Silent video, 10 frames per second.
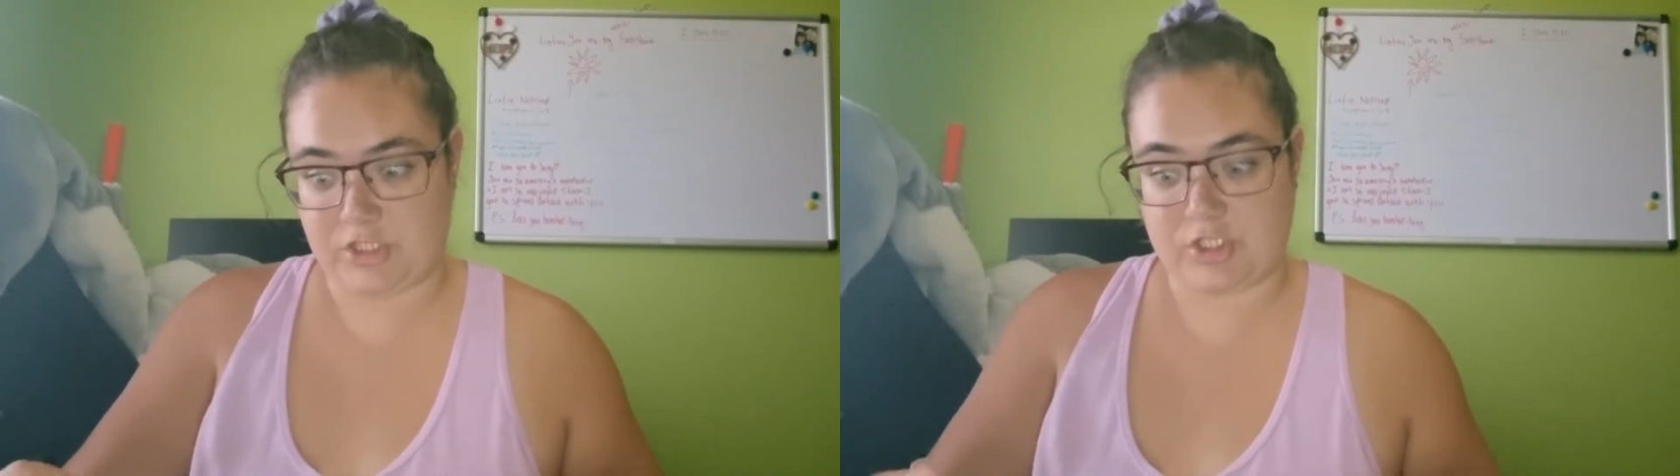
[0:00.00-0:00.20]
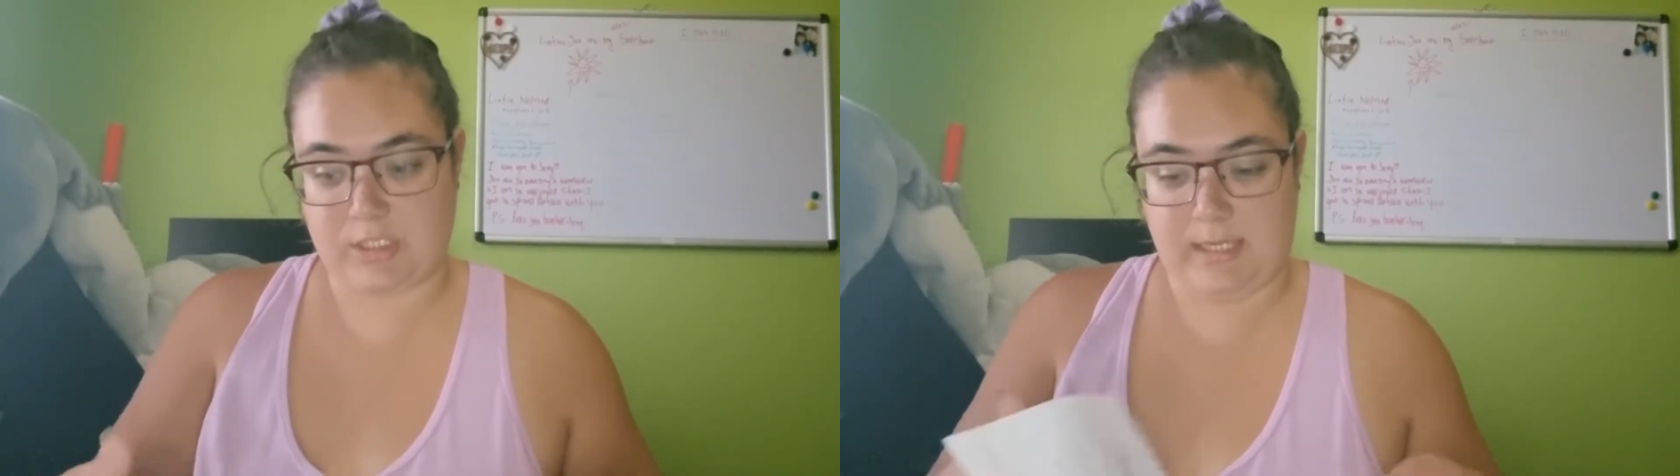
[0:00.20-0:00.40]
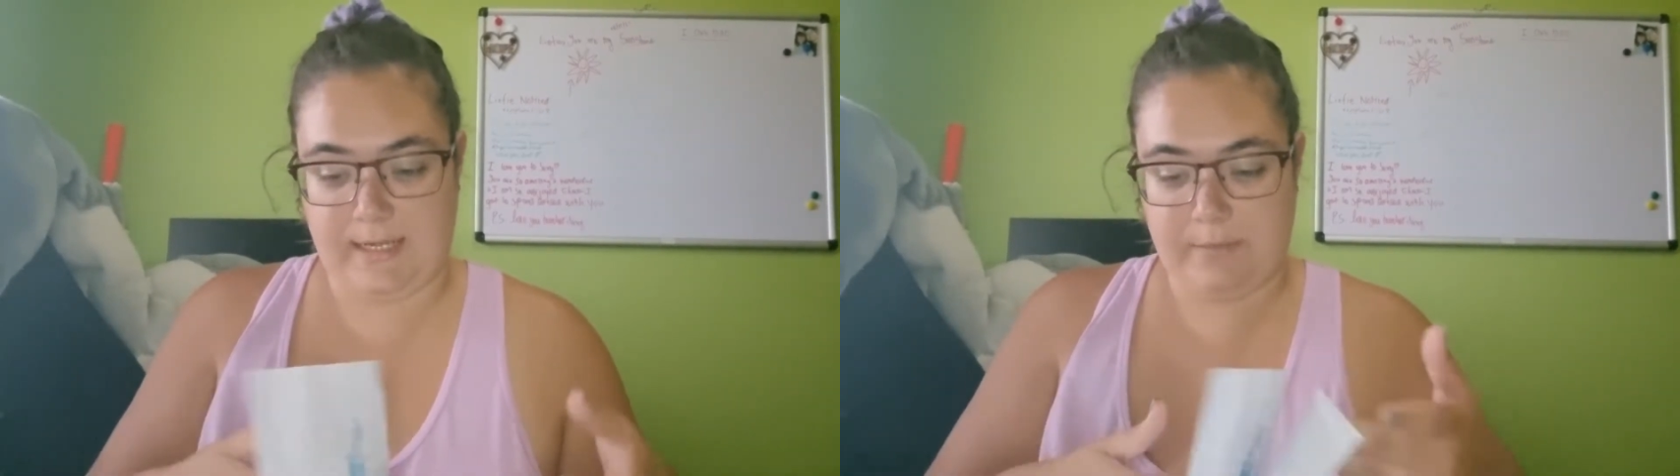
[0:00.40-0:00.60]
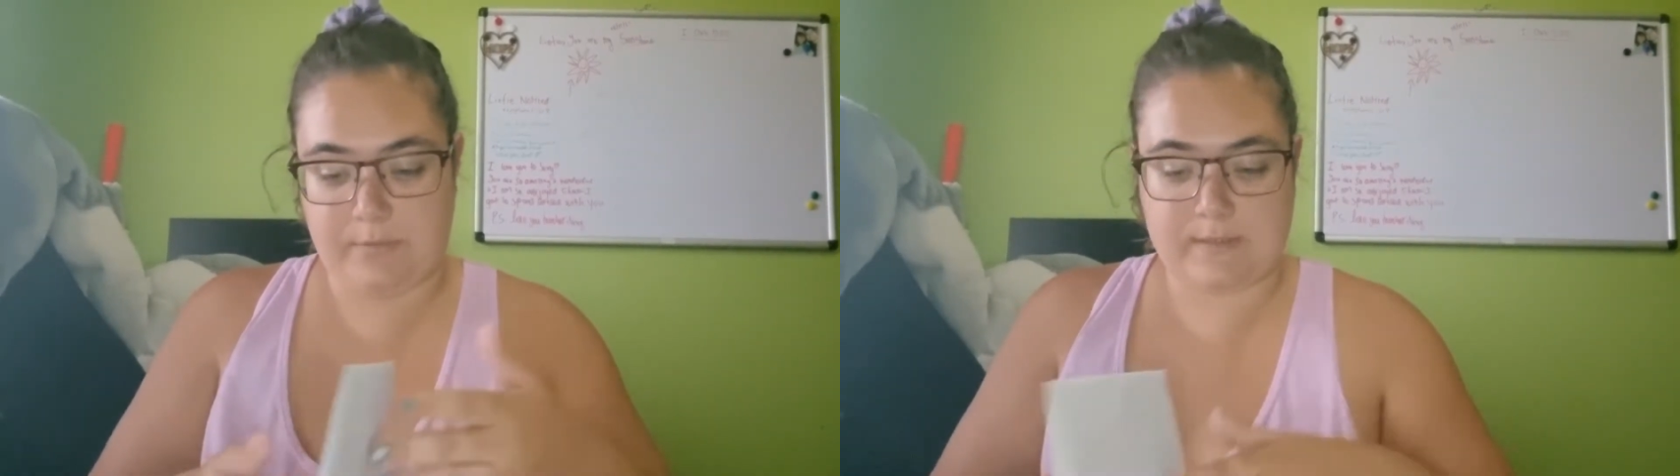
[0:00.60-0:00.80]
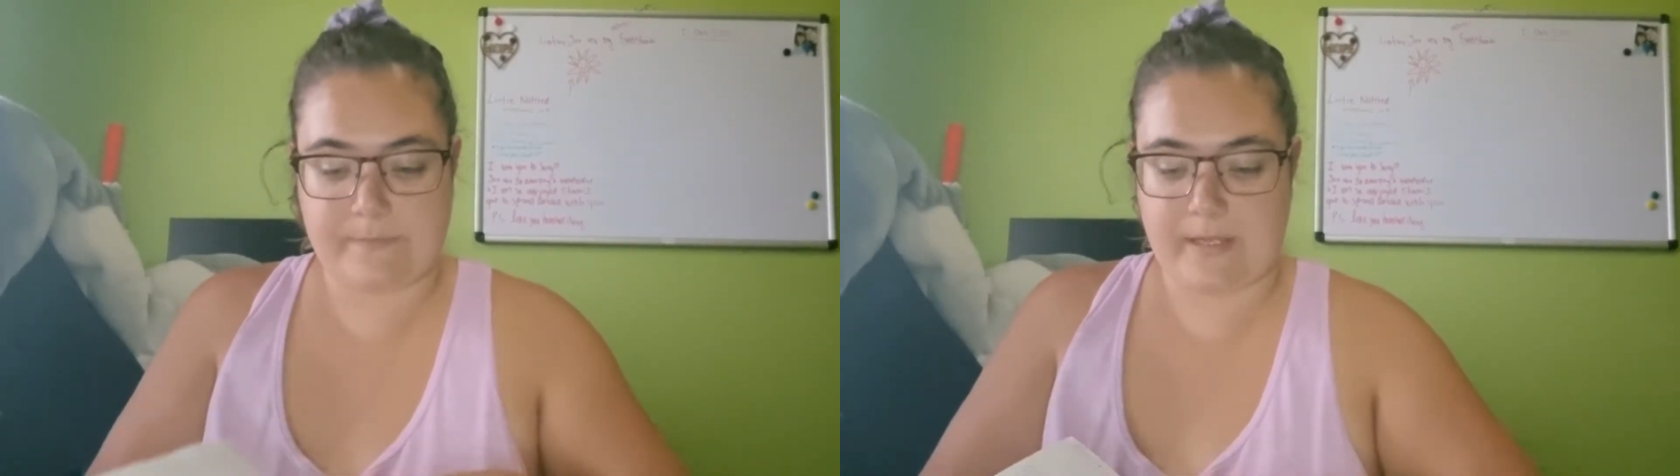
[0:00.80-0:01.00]
July
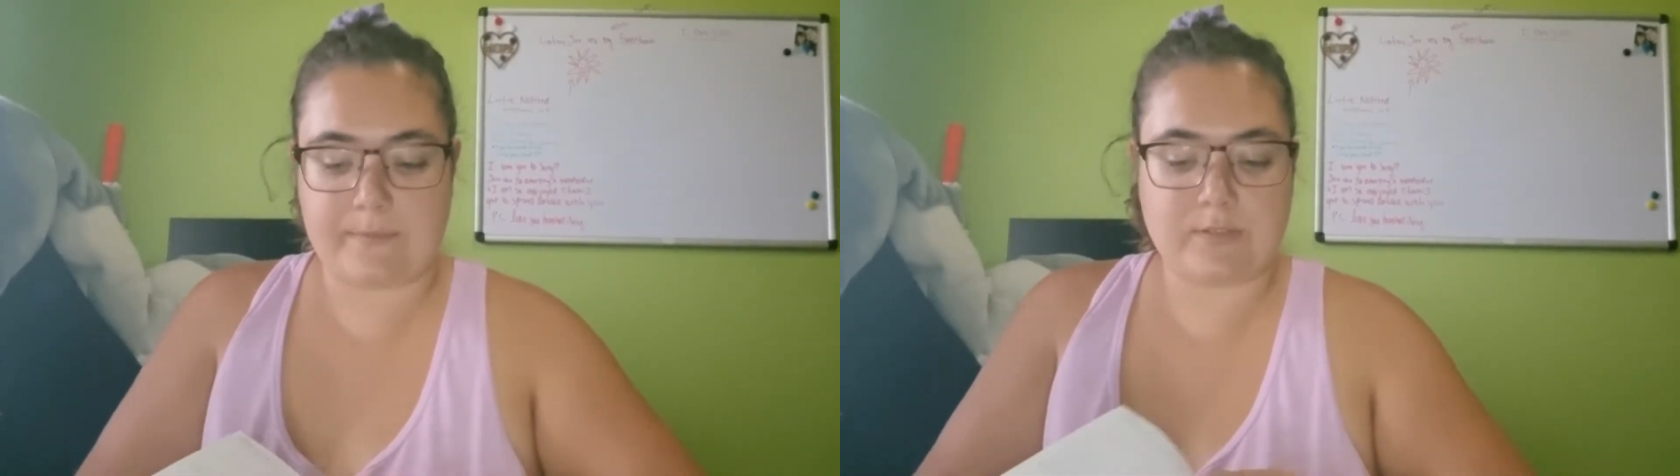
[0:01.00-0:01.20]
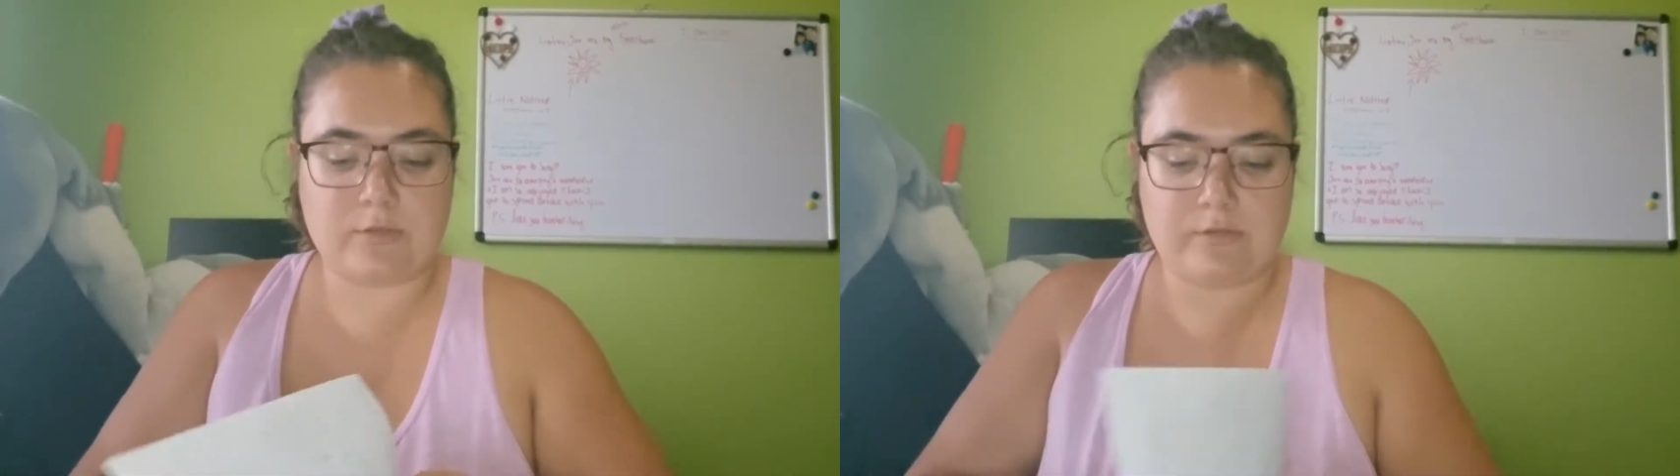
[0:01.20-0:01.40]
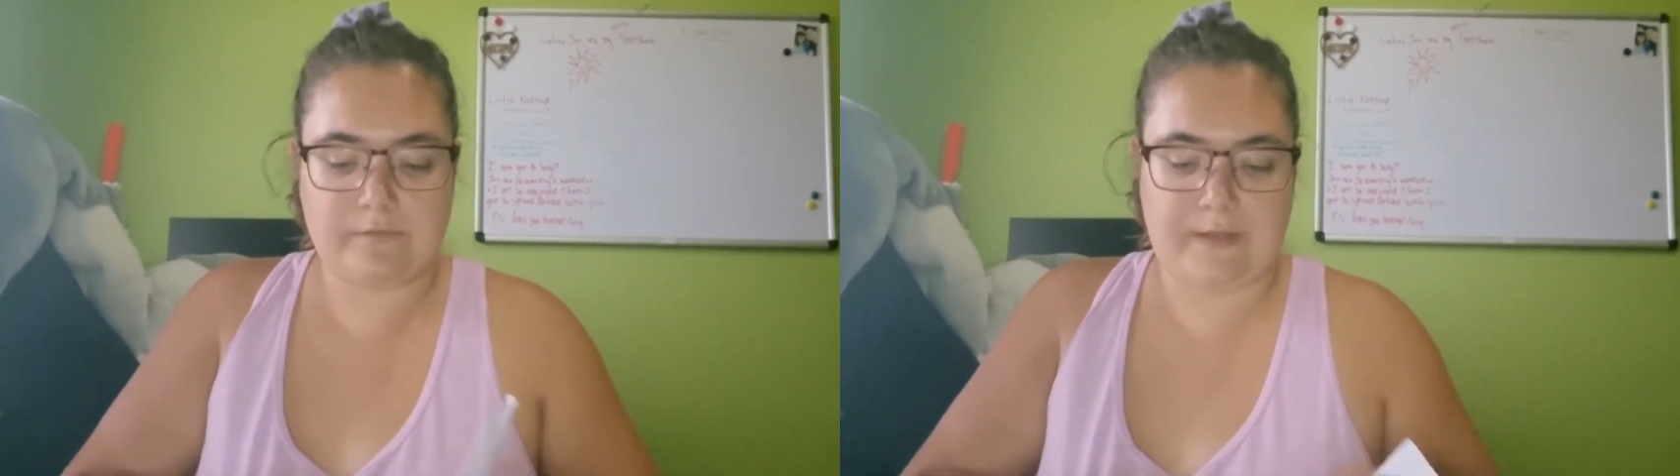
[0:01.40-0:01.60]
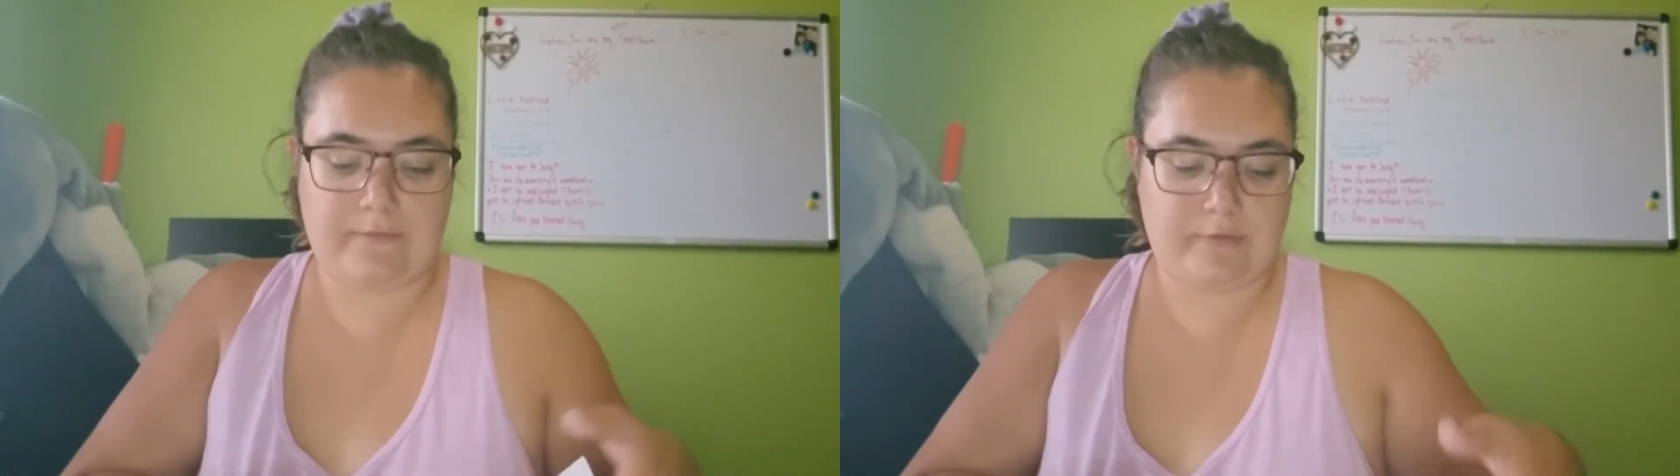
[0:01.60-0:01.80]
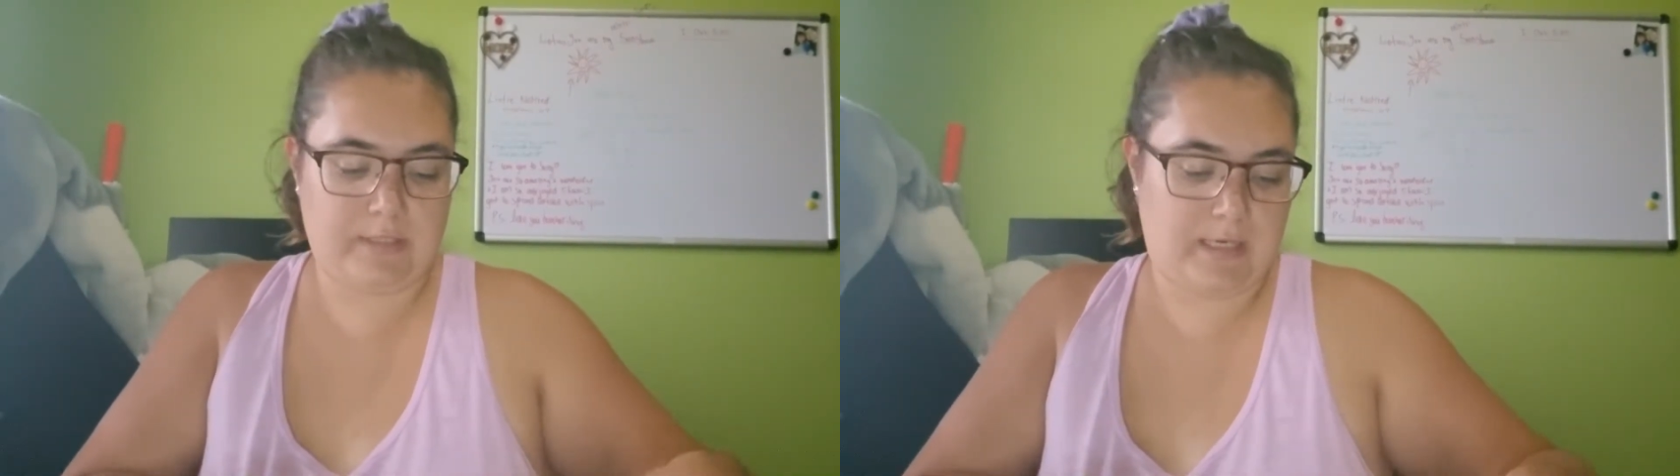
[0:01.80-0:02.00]
was my absolute favorite,